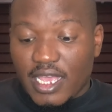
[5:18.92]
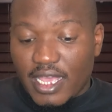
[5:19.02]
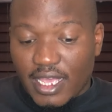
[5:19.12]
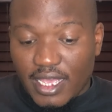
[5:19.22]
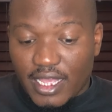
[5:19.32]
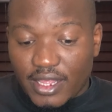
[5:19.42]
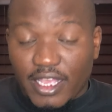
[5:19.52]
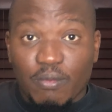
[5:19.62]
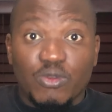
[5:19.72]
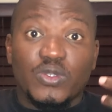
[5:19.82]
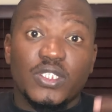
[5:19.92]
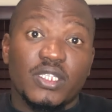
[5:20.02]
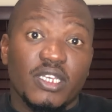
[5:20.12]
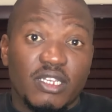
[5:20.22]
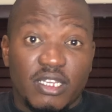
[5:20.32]
and I'm
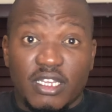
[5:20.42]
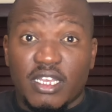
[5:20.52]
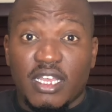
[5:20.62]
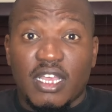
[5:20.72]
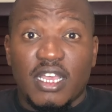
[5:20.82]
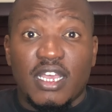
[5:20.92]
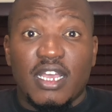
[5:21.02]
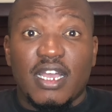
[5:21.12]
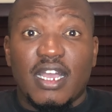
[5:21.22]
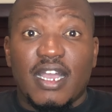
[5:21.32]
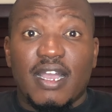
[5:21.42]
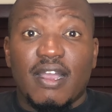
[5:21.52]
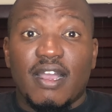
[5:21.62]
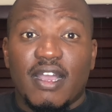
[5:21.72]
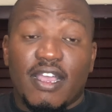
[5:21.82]
using the
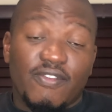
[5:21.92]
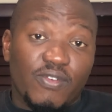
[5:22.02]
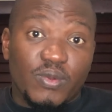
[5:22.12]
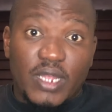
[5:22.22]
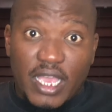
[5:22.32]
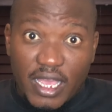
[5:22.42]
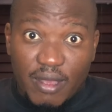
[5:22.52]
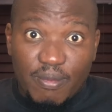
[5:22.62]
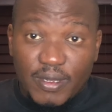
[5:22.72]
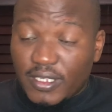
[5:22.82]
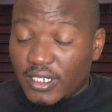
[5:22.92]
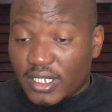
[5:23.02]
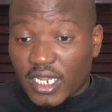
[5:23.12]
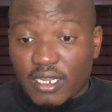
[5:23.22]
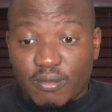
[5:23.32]
iPhone app, and
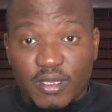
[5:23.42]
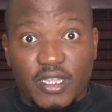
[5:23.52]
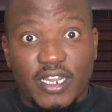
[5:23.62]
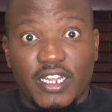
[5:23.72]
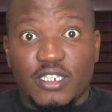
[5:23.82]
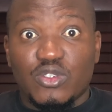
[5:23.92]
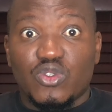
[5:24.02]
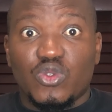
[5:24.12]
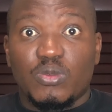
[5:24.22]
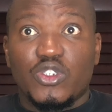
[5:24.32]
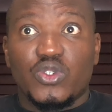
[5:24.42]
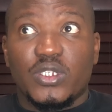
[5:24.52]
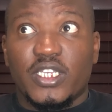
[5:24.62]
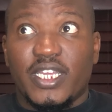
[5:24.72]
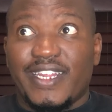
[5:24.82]
it's telling me that I need to be
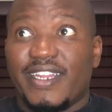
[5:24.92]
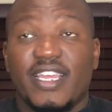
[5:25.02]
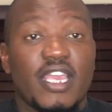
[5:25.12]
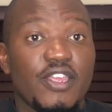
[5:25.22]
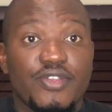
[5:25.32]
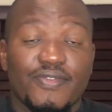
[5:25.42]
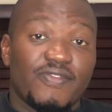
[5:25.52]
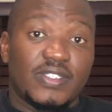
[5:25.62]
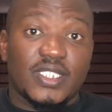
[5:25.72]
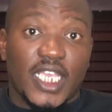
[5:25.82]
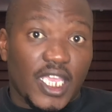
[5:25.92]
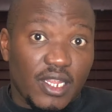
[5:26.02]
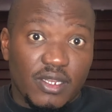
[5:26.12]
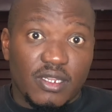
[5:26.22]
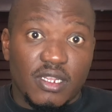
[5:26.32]
shooting at an eighth of a
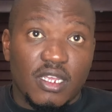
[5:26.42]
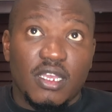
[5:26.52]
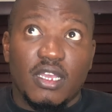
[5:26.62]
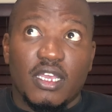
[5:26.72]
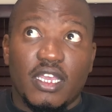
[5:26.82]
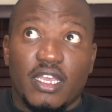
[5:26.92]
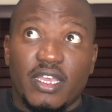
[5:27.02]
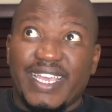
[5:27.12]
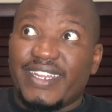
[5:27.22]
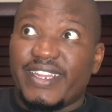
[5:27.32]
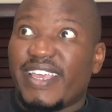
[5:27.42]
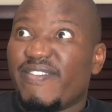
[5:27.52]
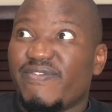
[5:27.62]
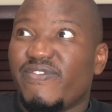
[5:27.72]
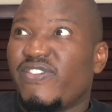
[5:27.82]
second at
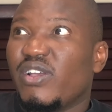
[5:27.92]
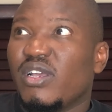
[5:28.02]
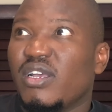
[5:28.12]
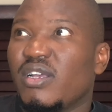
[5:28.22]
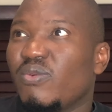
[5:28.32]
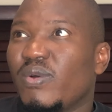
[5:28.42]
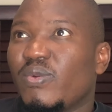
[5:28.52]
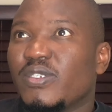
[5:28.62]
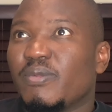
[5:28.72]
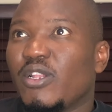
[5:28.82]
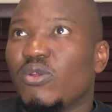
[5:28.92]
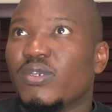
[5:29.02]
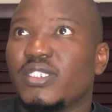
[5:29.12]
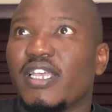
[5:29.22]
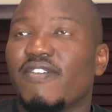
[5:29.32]
f. What was my
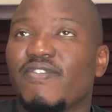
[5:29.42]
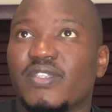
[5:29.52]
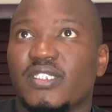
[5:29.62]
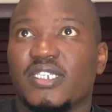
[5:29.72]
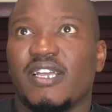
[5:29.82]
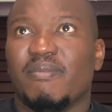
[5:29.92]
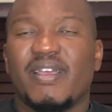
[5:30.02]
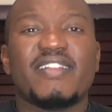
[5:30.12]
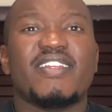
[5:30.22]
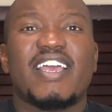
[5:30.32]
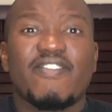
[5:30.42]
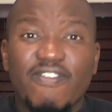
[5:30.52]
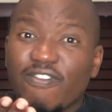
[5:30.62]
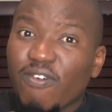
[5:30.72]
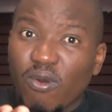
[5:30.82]
lowest f at the time? At
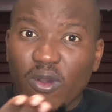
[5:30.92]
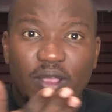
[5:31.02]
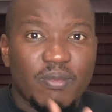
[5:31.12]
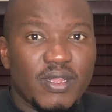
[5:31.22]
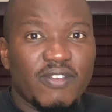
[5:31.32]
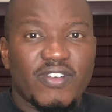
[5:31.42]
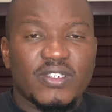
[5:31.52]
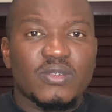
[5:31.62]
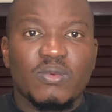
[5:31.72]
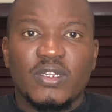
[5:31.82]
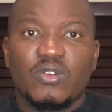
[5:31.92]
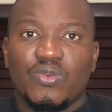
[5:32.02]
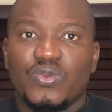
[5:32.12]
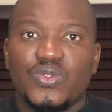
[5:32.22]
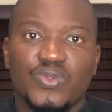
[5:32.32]
f4, I believe. I didn't want
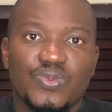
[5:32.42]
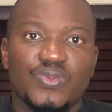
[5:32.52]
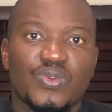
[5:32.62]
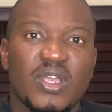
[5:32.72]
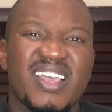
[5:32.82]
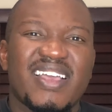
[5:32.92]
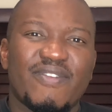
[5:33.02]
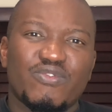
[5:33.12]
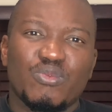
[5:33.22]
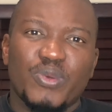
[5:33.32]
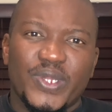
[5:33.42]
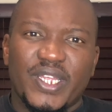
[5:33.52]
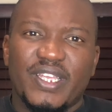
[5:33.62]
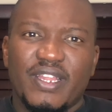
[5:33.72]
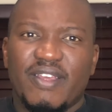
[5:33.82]
to go to
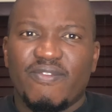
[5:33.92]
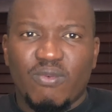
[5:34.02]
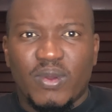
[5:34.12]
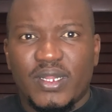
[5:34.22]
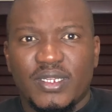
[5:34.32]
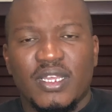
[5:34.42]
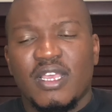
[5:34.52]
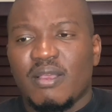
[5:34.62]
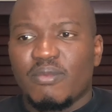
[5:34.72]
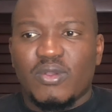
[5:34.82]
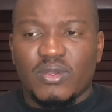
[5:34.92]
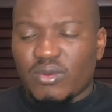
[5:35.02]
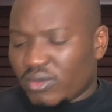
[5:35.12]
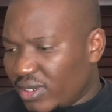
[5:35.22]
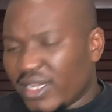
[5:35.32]
f2.8, f1, because
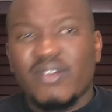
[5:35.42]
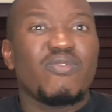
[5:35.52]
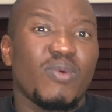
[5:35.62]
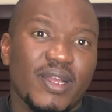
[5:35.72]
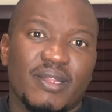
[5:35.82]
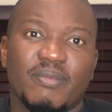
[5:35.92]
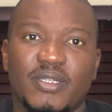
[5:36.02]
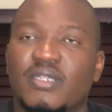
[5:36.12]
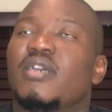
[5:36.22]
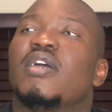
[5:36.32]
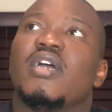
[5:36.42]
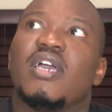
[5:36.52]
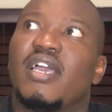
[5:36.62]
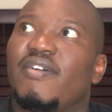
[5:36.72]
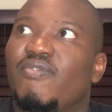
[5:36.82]
or not f1. I mean
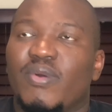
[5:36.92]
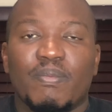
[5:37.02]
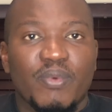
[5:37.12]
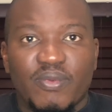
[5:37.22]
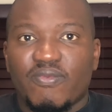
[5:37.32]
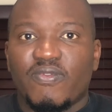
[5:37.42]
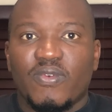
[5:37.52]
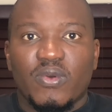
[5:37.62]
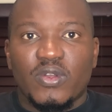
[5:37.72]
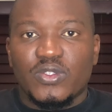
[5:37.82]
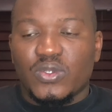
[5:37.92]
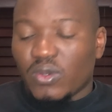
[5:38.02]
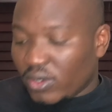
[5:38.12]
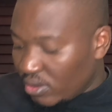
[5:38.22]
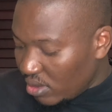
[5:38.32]
f1.4 and
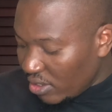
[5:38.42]
so on.